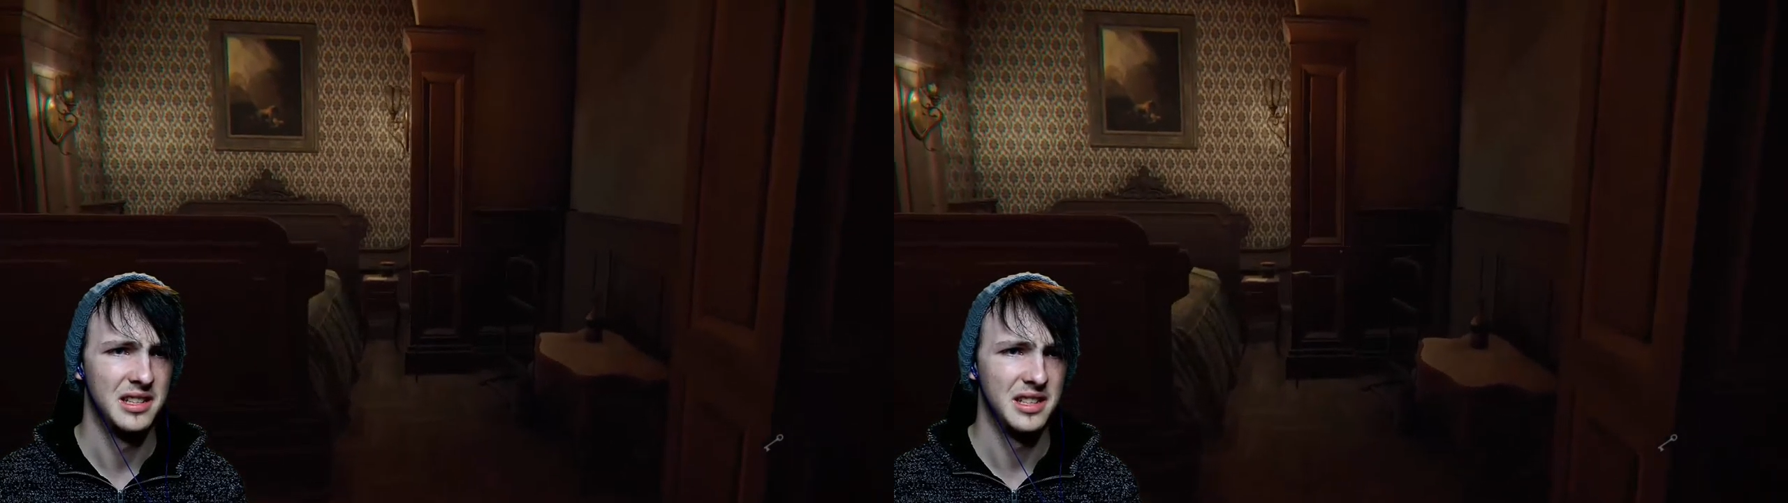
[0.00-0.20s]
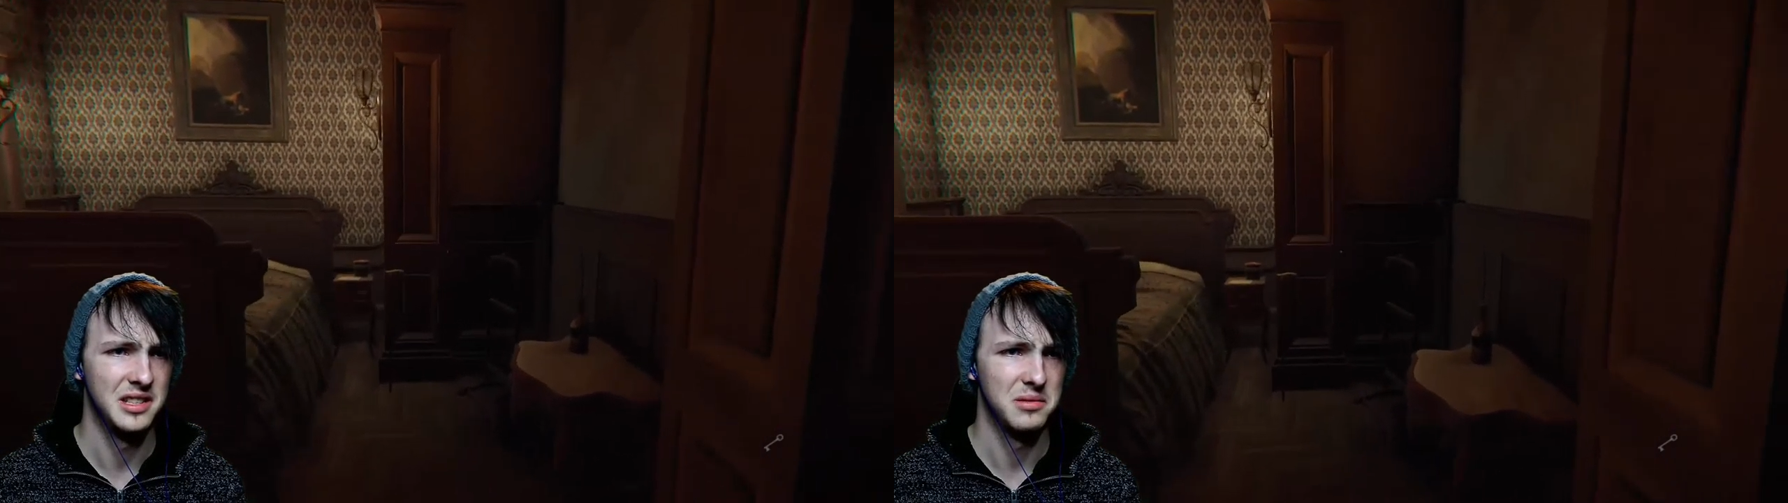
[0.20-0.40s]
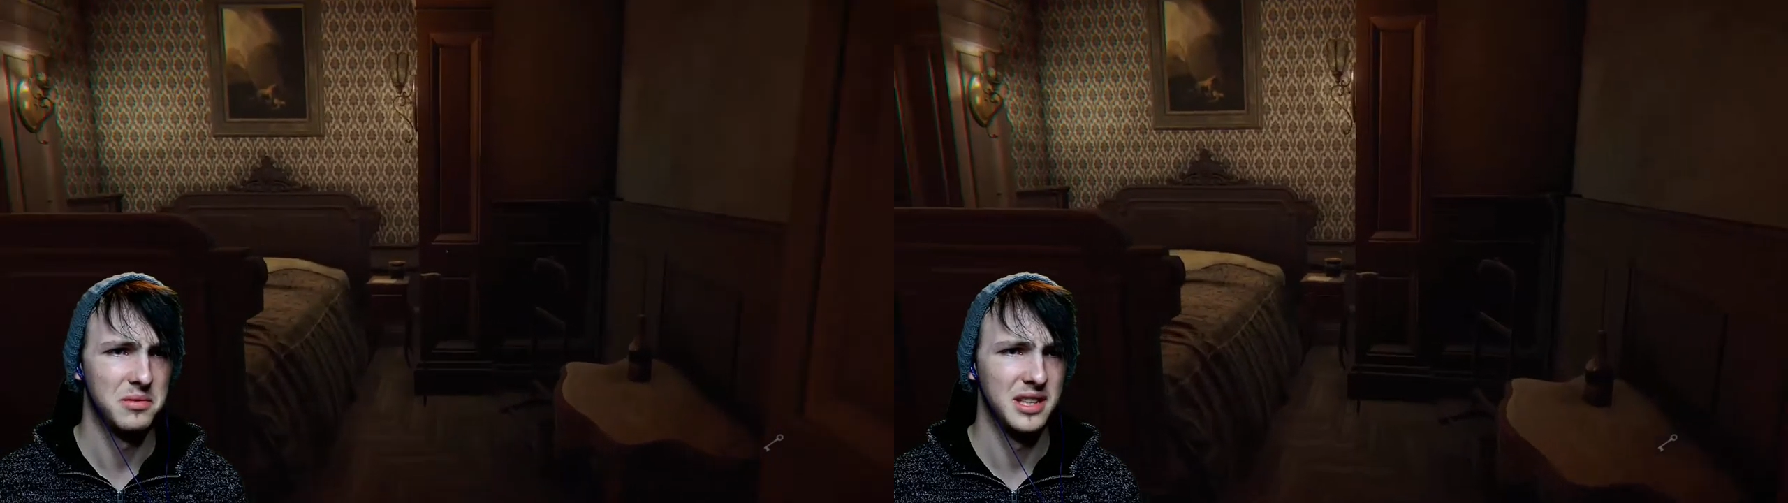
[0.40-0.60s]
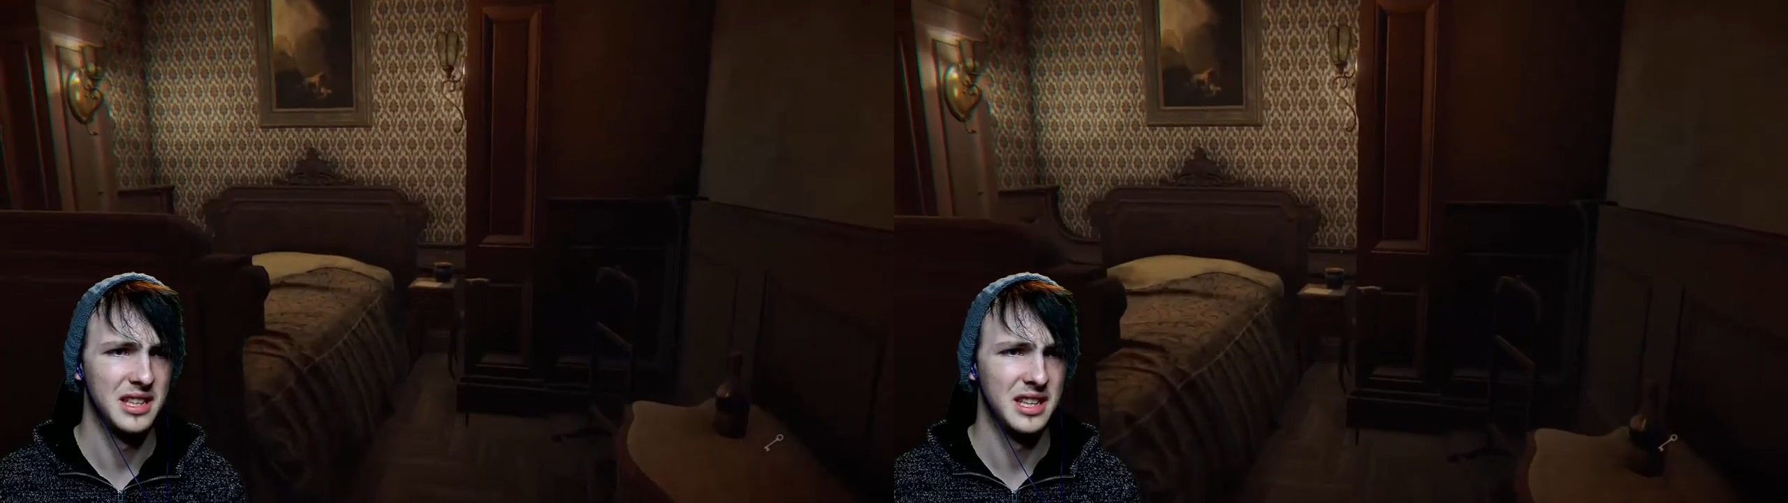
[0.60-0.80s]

Is there someone in